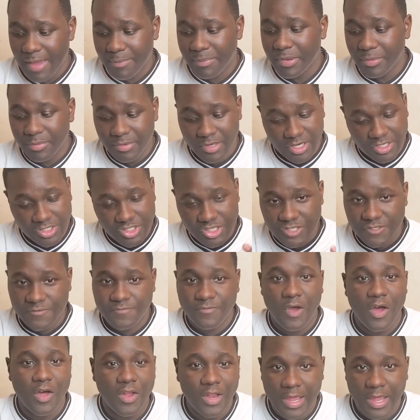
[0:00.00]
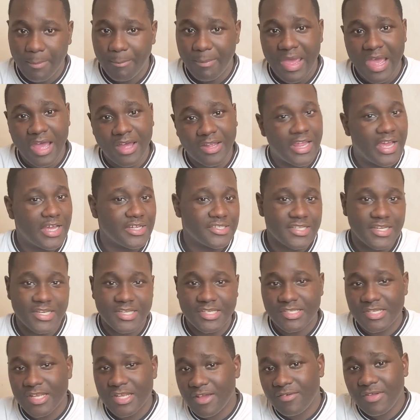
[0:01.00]
of people, they're just falling, bowing down to
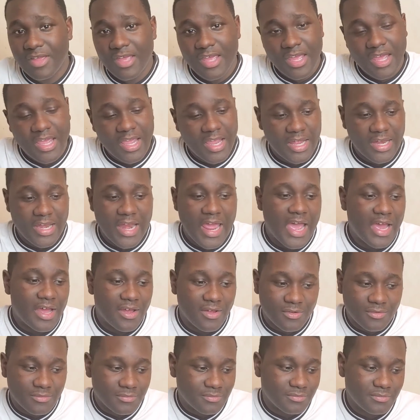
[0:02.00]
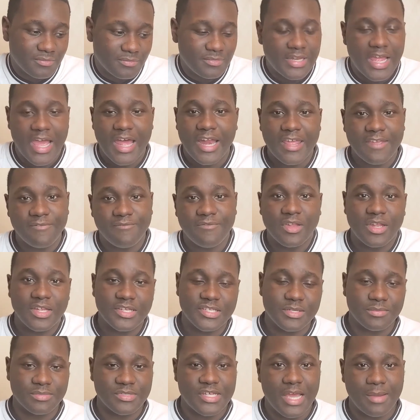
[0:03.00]
this stuff. And now they feeling
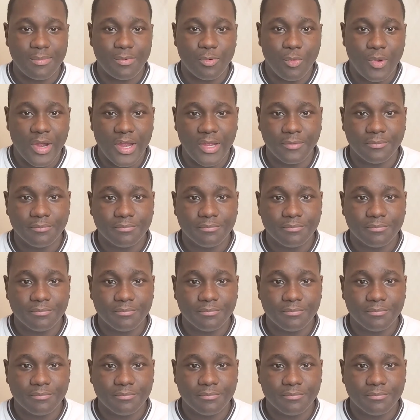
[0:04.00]
some type of way.